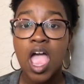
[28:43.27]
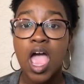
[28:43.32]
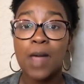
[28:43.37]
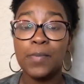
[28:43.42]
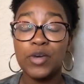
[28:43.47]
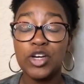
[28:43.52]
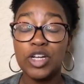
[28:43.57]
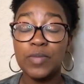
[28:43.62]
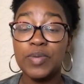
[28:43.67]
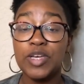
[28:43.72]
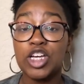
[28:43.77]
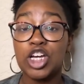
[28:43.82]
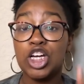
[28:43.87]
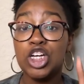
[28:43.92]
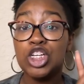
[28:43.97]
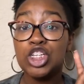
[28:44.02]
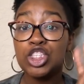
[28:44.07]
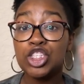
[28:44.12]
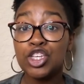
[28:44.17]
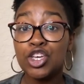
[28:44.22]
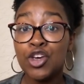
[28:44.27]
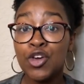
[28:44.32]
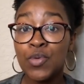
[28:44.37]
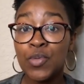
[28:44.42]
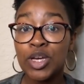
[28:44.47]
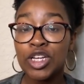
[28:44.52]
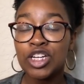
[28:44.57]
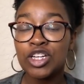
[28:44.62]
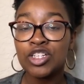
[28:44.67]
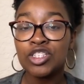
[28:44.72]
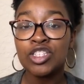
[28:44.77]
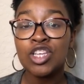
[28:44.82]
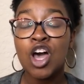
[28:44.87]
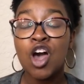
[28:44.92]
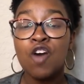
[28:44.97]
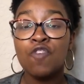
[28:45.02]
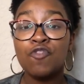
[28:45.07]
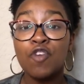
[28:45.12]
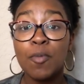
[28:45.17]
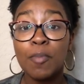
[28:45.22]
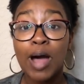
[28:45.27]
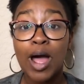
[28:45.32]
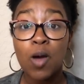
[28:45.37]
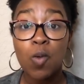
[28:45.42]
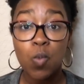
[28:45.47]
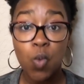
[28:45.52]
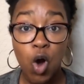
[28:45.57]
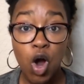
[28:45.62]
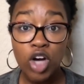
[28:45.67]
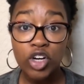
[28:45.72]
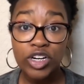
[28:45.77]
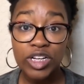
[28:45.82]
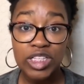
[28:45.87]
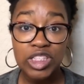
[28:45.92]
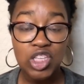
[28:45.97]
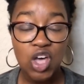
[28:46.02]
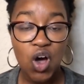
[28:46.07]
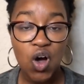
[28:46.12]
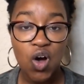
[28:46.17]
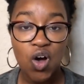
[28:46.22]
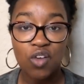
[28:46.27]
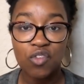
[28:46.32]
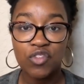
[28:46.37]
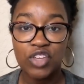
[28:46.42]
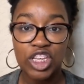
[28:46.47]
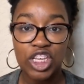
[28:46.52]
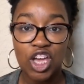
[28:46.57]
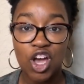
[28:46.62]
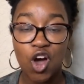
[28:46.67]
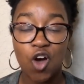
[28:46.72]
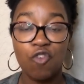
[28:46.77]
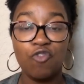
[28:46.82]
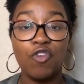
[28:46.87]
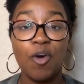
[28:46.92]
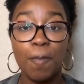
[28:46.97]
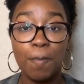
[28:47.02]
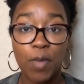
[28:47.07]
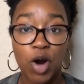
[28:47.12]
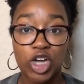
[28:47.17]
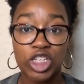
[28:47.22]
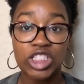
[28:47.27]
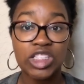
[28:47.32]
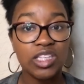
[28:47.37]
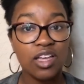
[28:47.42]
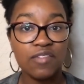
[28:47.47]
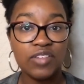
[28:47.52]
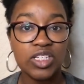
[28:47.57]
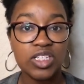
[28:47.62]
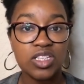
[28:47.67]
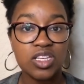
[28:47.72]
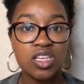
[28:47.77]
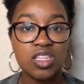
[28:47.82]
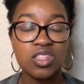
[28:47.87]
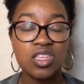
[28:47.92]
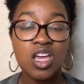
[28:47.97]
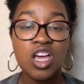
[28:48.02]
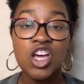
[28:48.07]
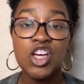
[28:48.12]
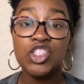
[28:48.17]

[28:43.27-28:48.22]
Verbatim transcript: And I'm going to pick two winners from my Walgreens haul video from March 17th.